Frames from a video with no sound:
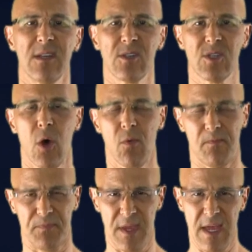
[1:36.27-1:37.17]

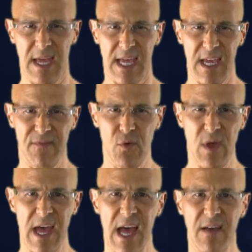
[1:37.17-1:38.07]
So if you
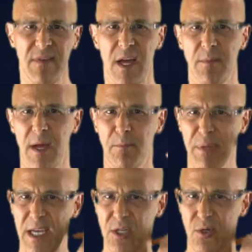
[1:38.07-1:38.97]
have a, a
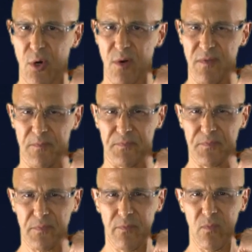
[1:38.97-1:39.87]
pinched nerve
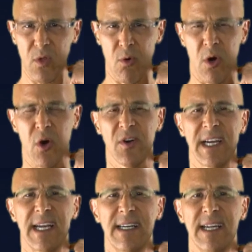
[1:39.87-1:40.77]
or a
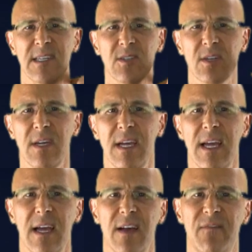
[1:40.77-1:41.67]
herniated disc
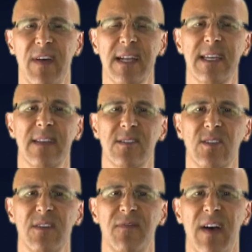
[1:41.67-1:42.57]
affecting the
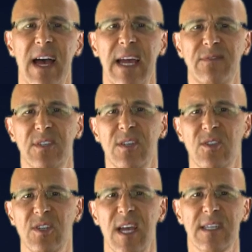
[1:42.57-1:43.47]
C five, C
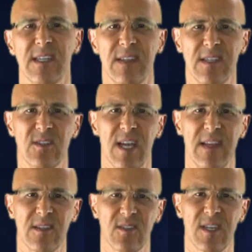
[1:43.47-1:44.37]
six, and let's say
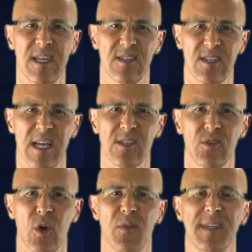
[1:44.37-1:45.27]
the C six
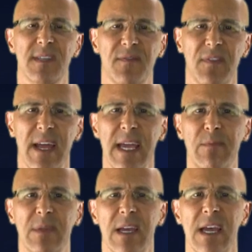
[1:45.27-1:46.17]
nerve is
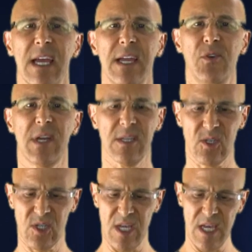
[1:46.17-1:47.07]
inflamed, and you can
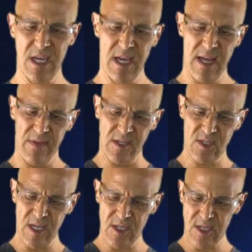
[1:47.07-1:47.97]
see the
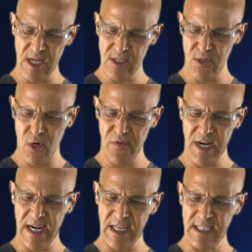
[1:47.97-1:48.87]
C six nerve, you're
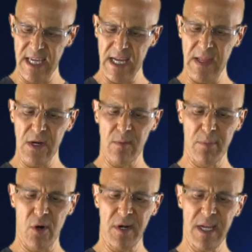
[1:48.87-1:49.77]
getting tingling or
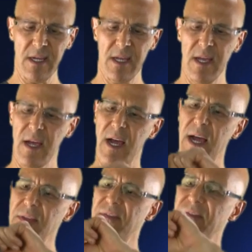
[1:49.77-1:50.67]
burning
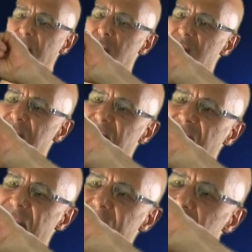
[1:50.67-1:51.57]
on the first
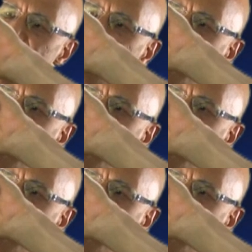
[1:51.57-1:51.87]
finger,